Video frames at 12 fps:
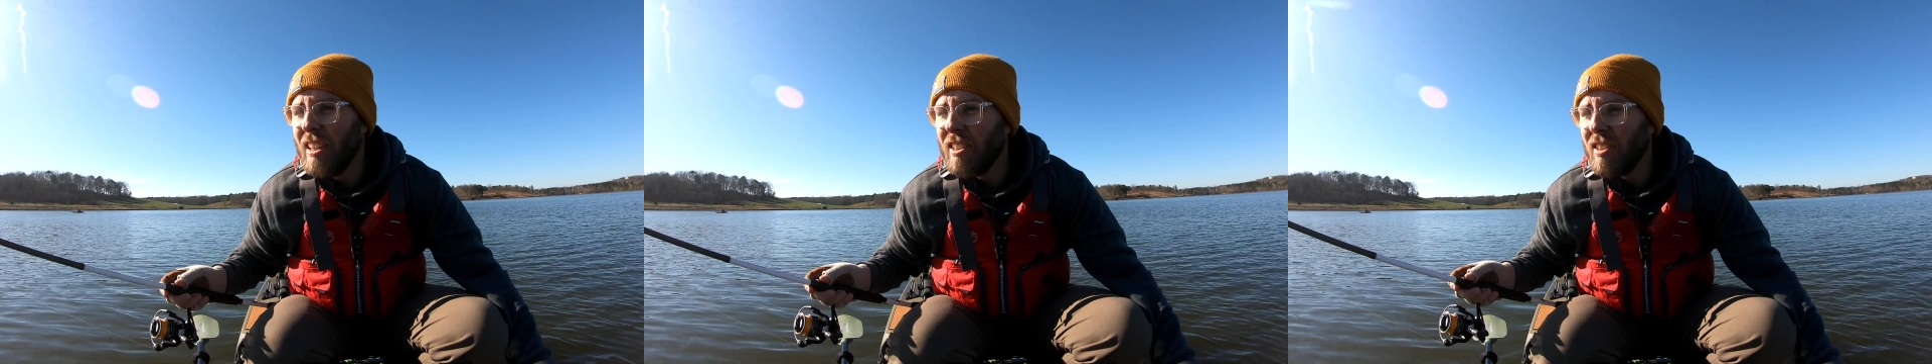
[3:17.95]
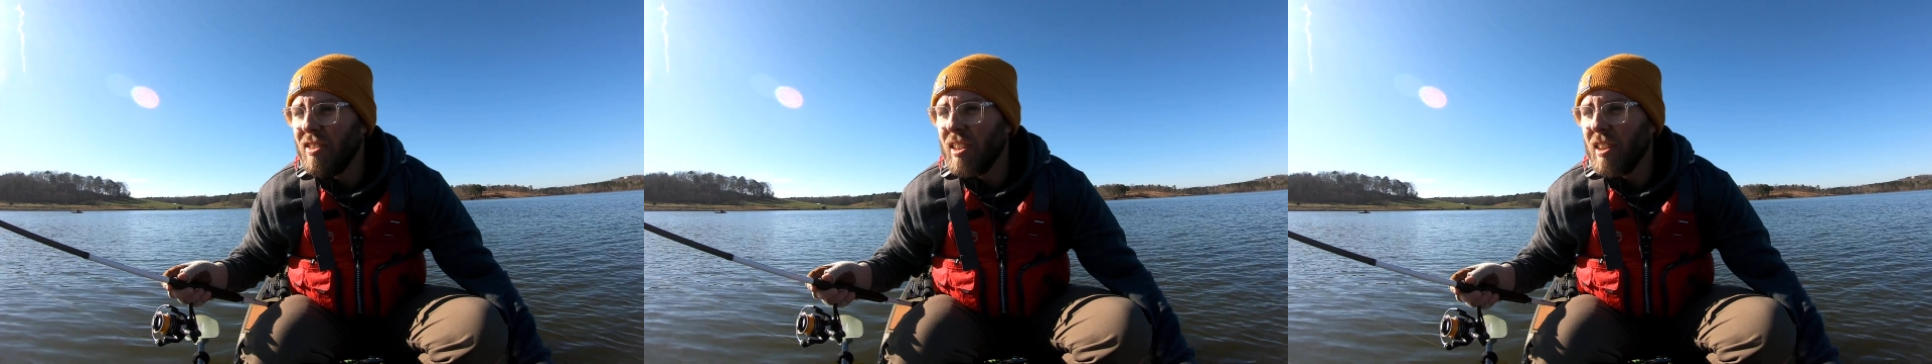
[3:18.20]

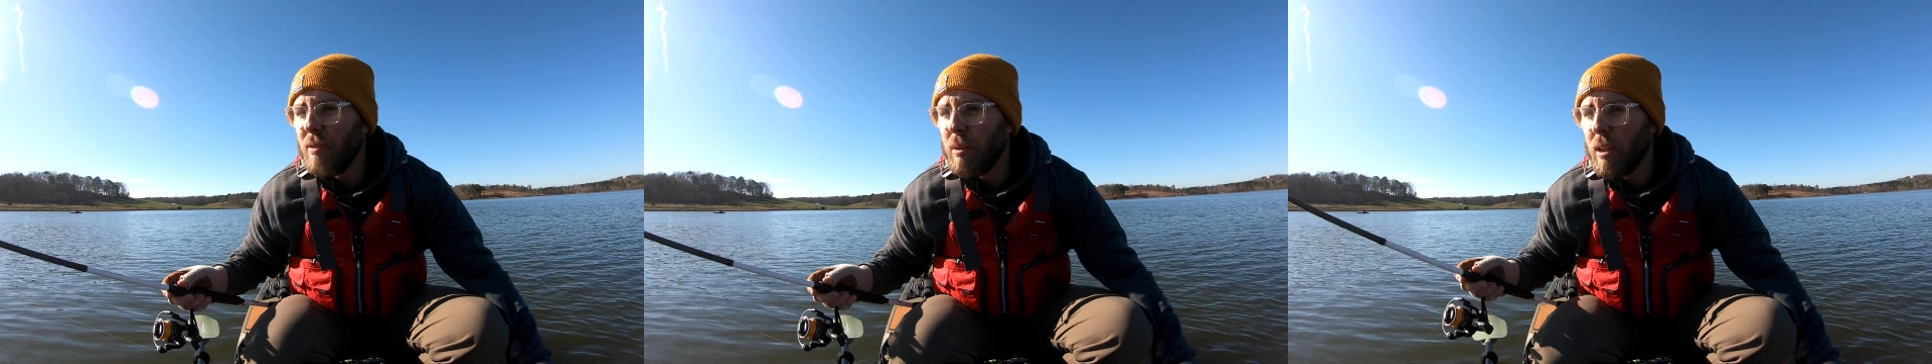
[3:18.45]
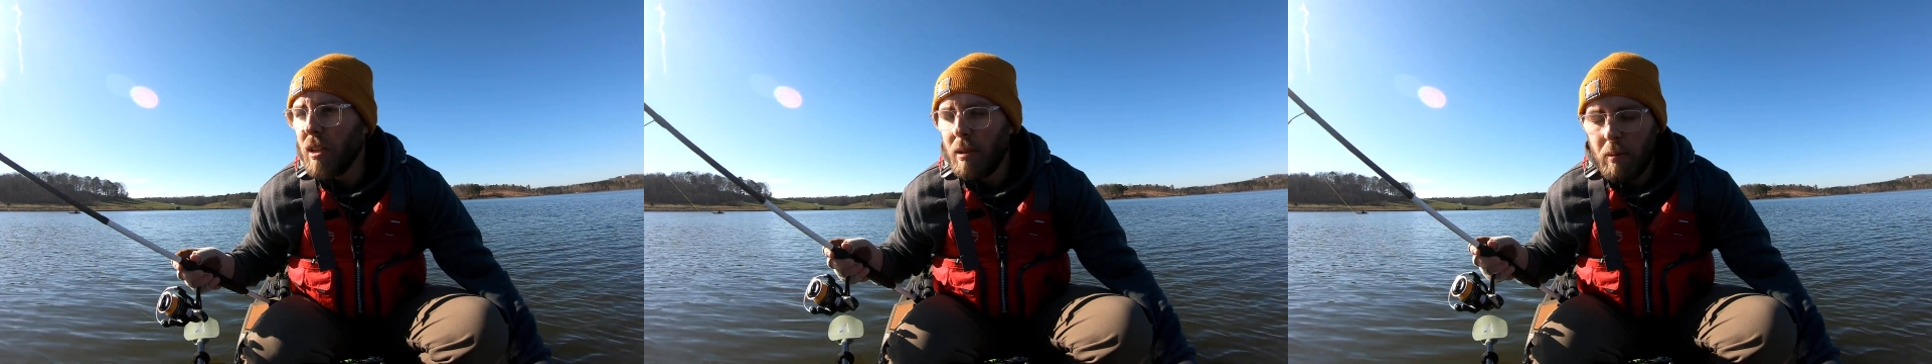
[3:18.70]
to see if we
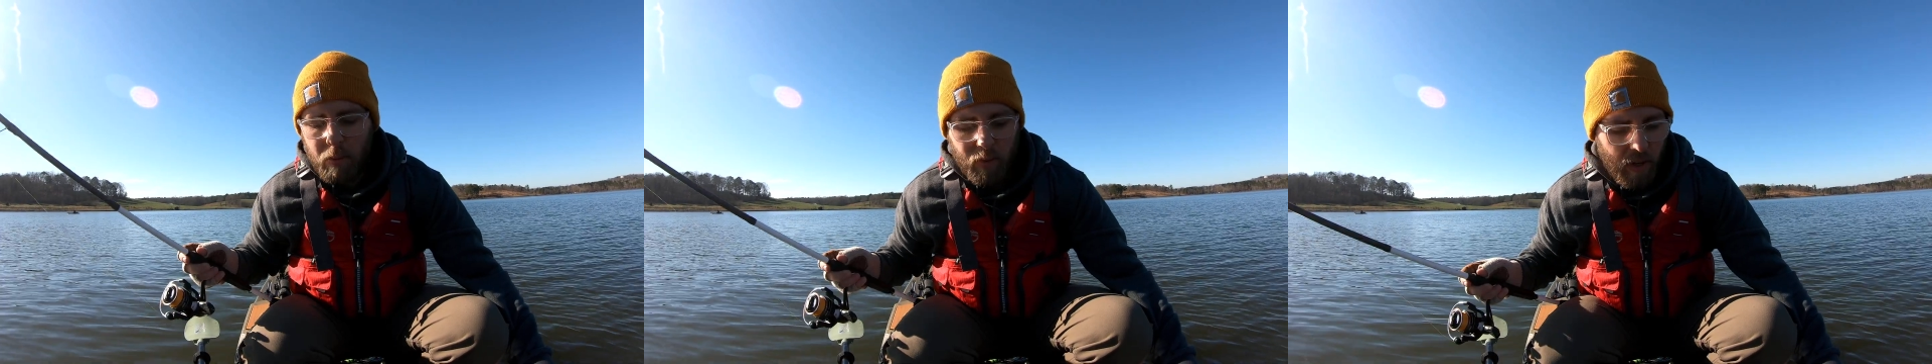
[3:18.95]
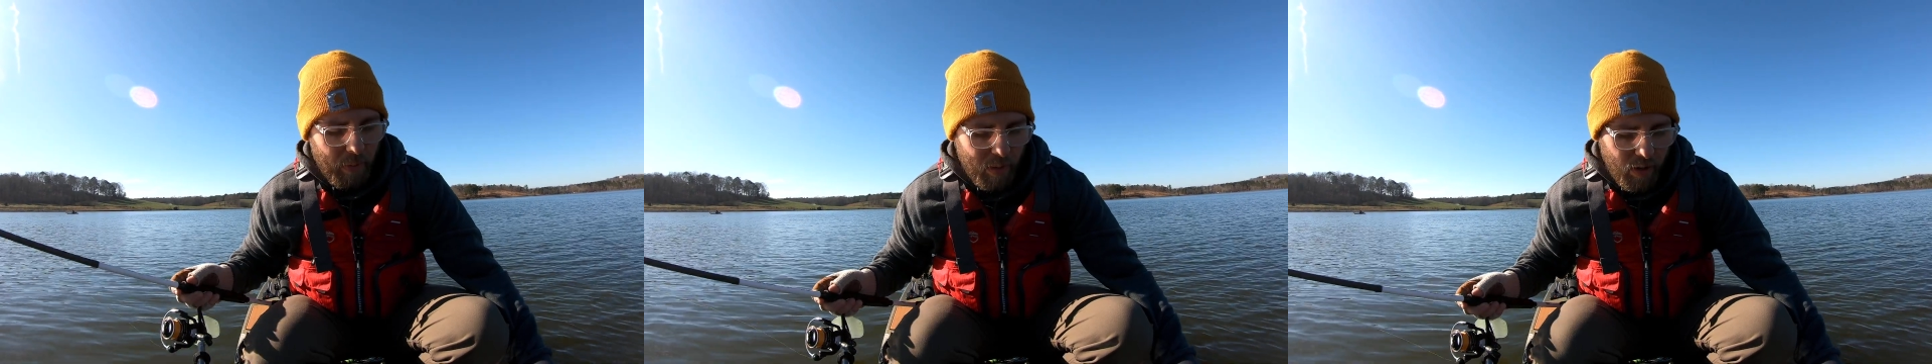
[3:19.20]
could come up with
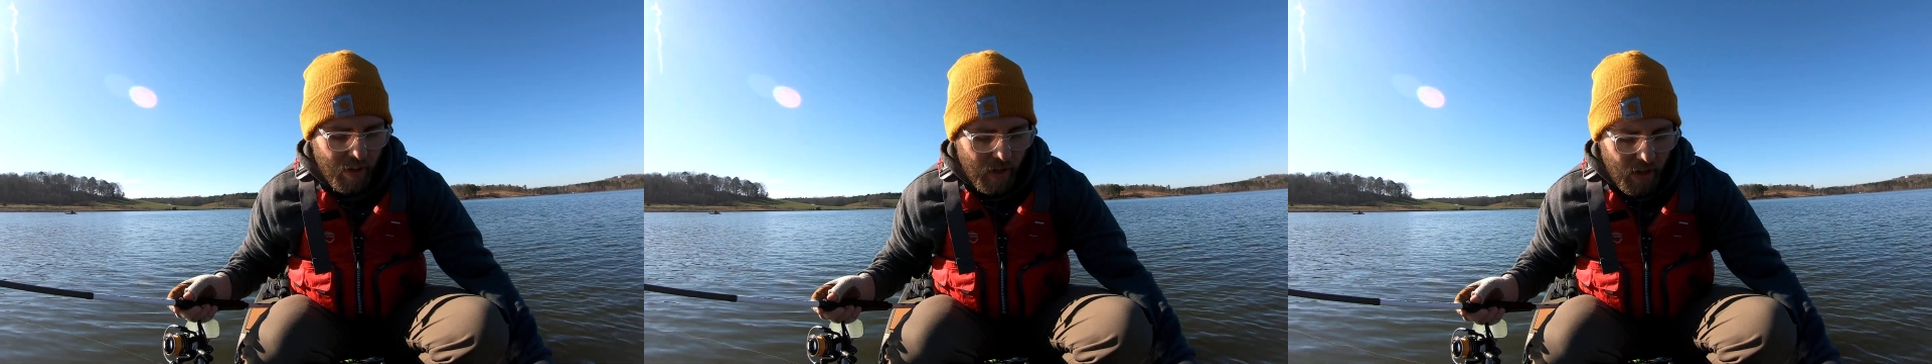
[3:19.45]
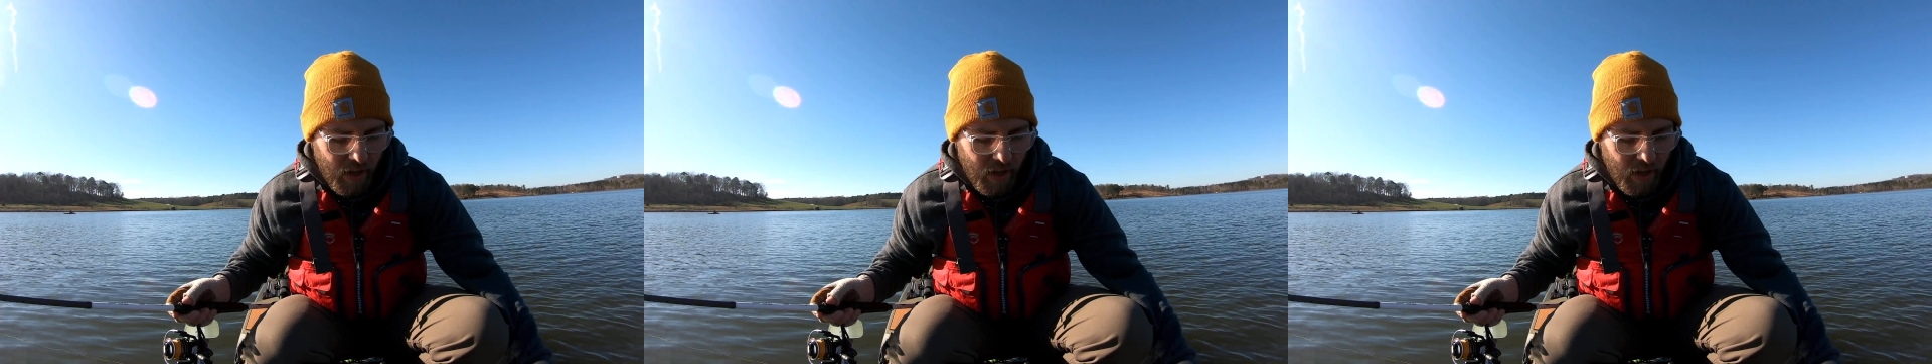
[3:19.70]
something, and